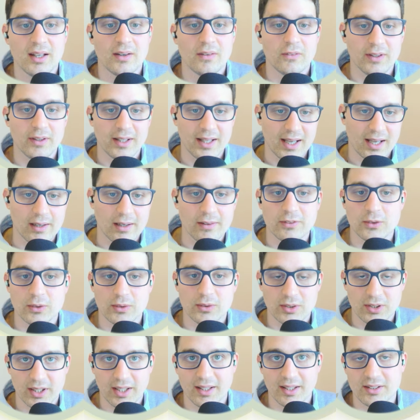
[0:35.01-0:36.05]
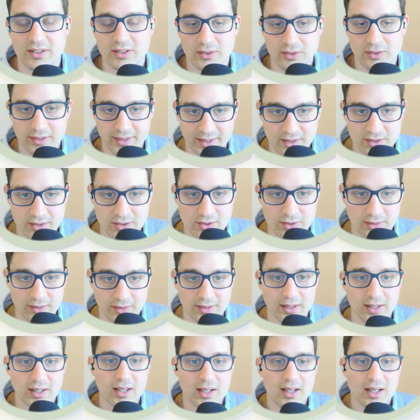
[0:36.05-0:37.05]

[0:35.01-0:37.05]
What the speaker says: we have to create a connection.